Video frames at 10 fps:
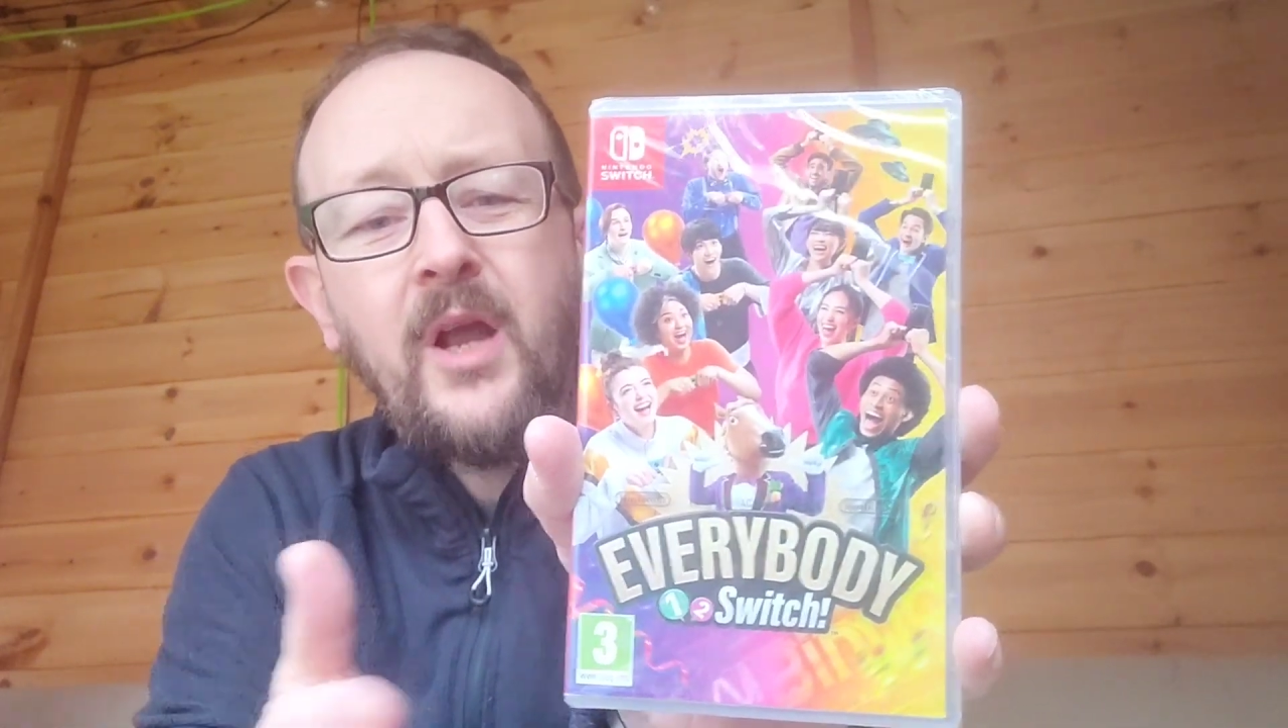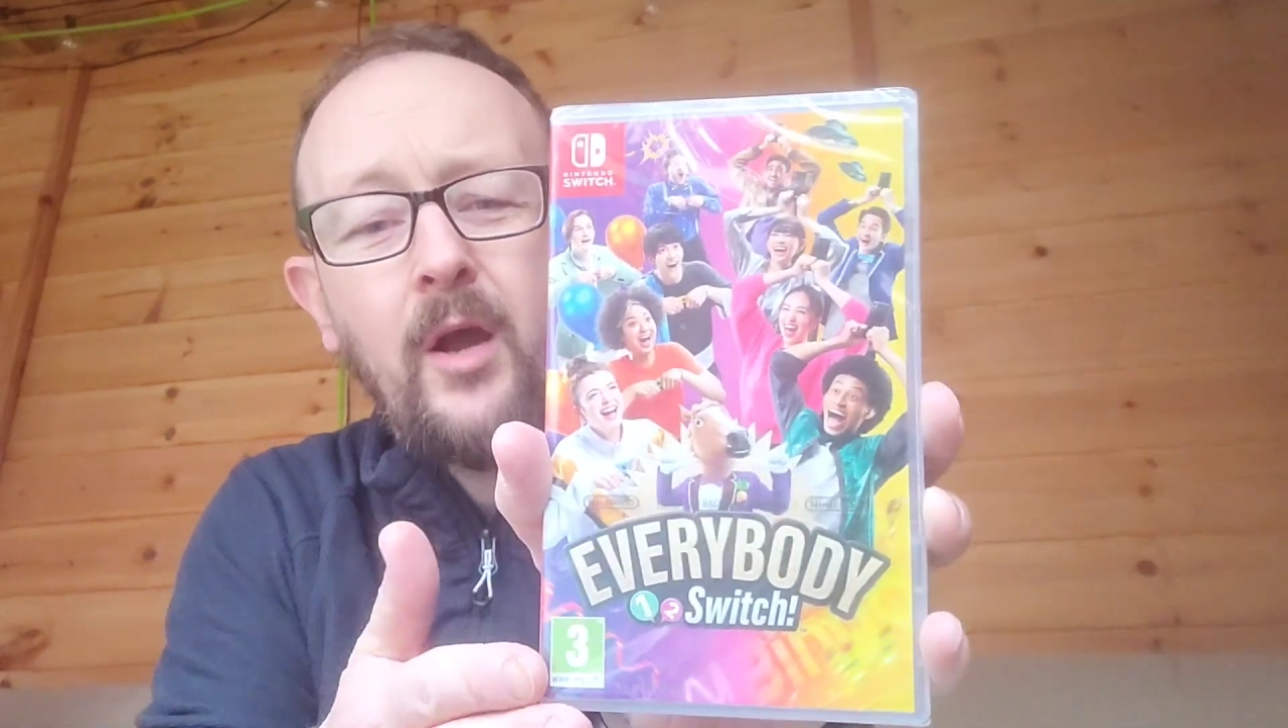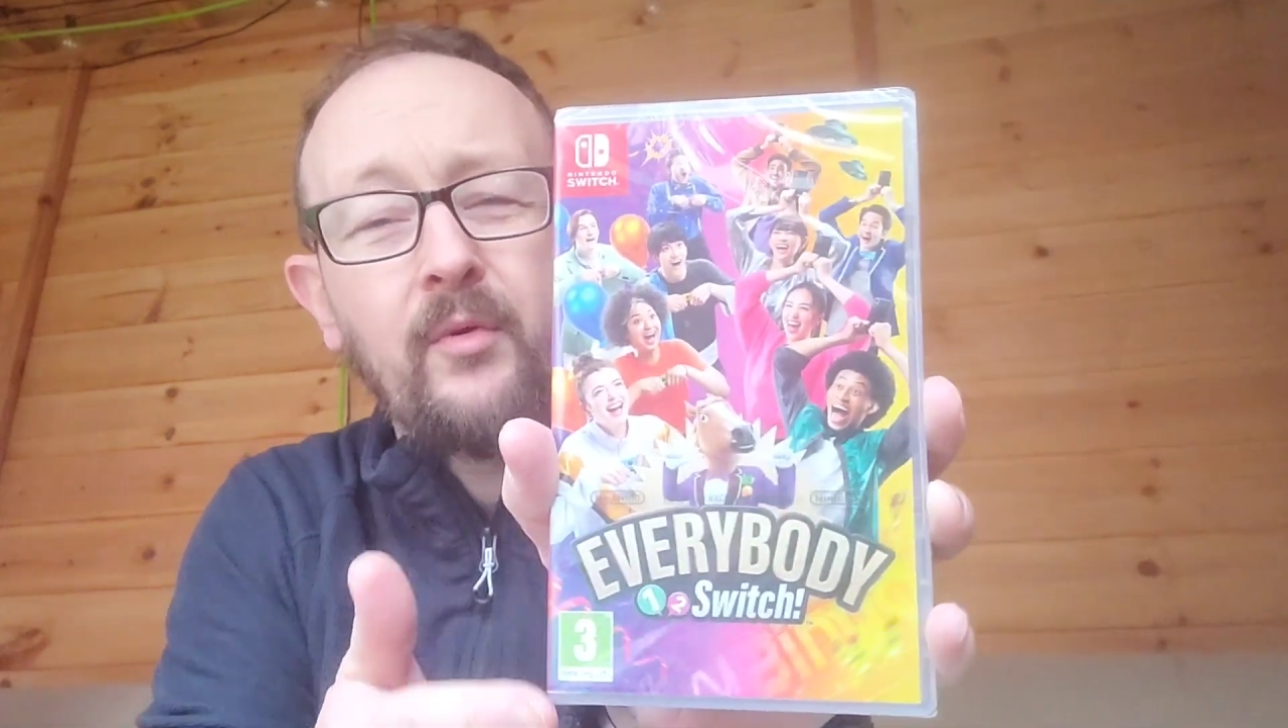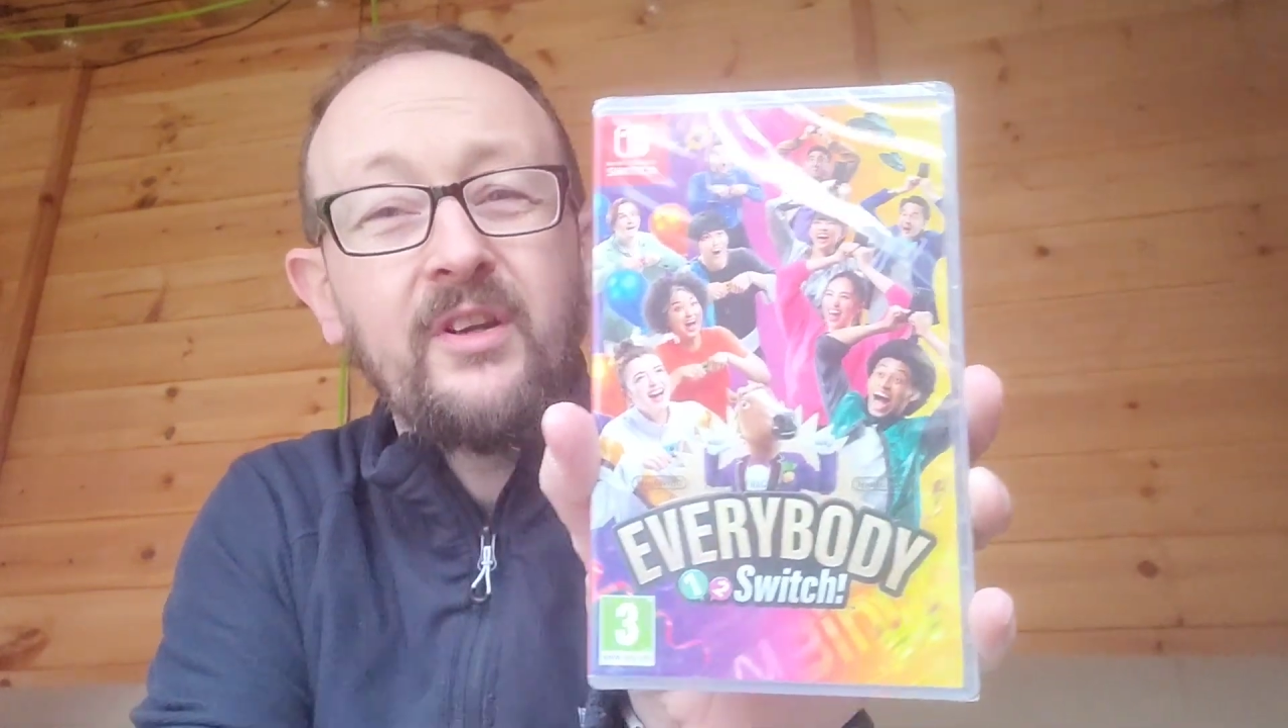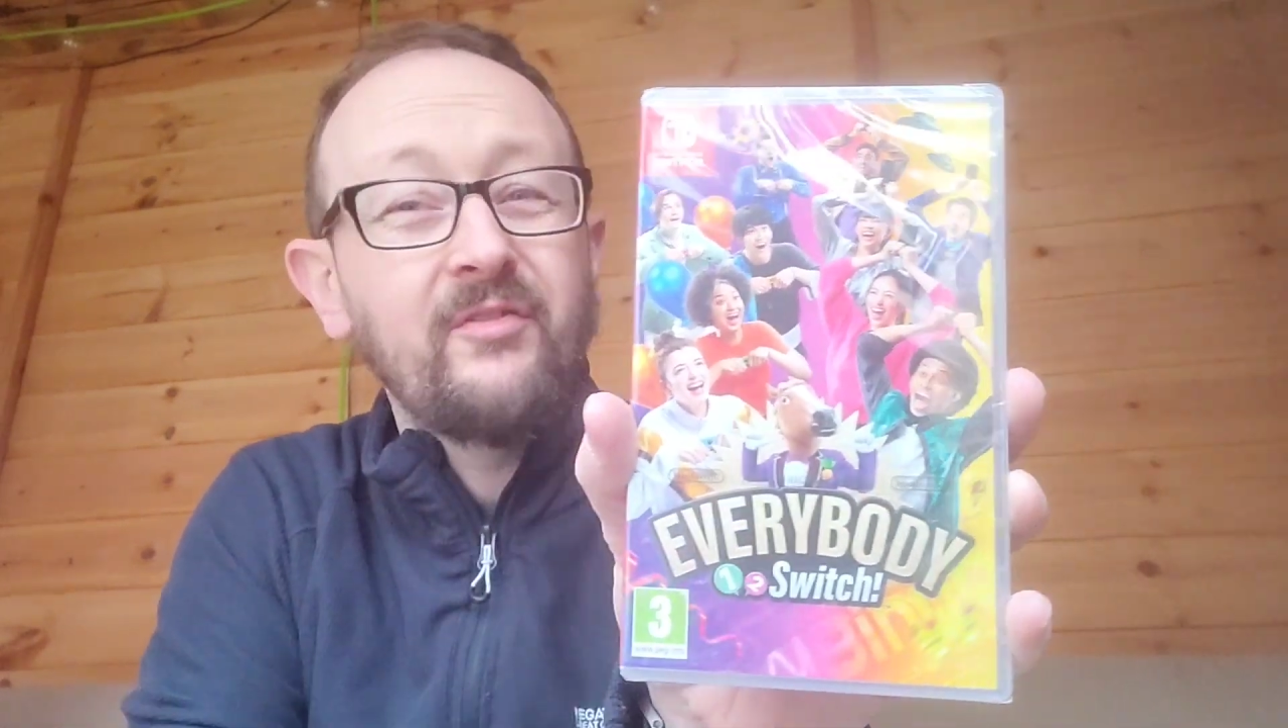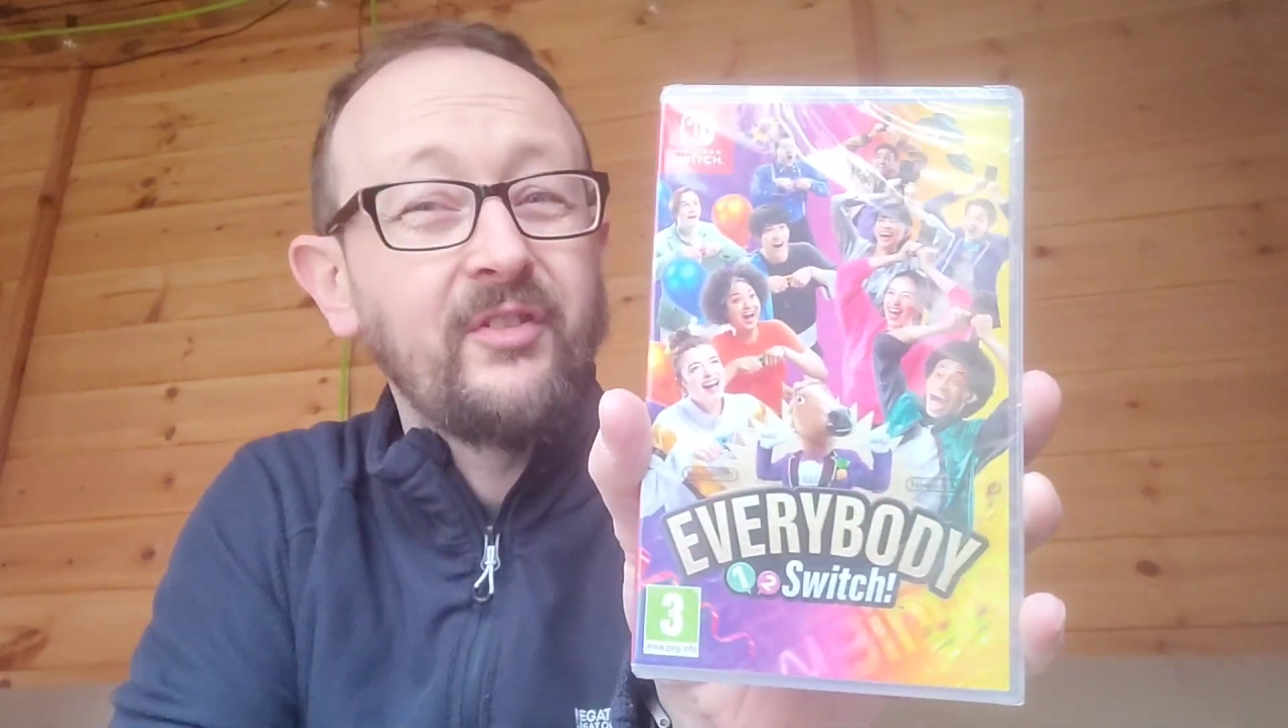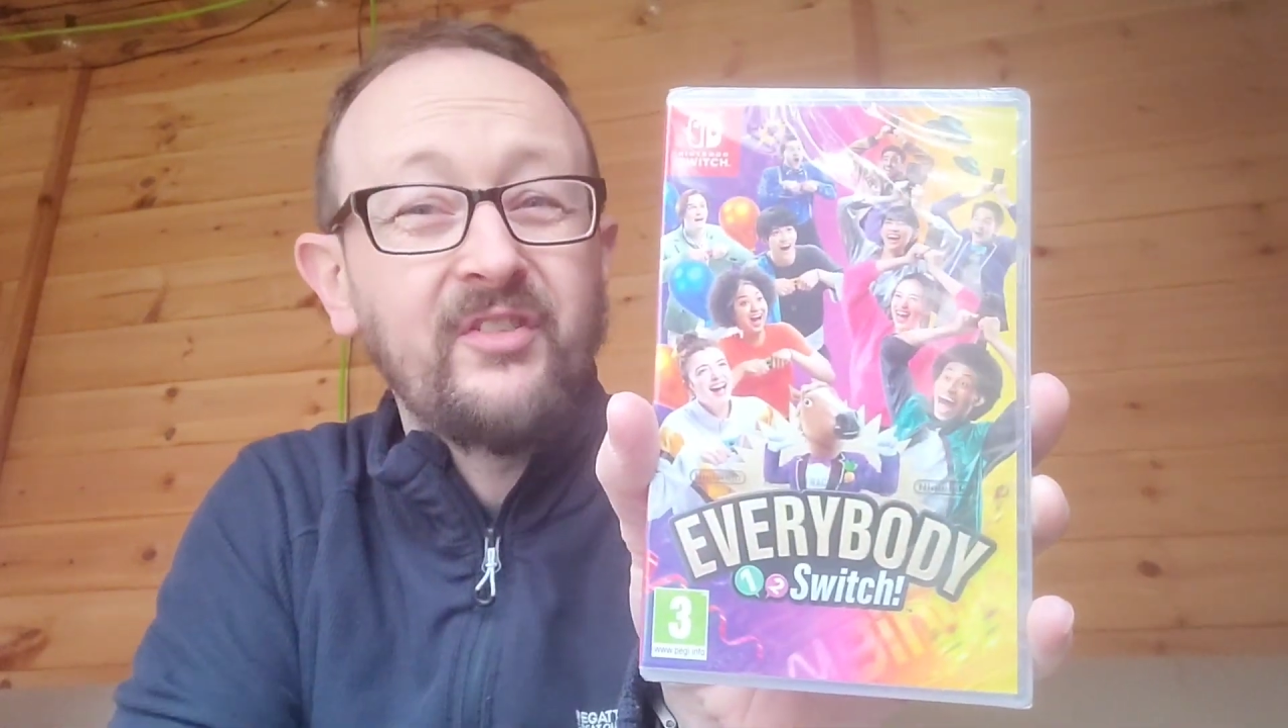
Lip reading: Currys for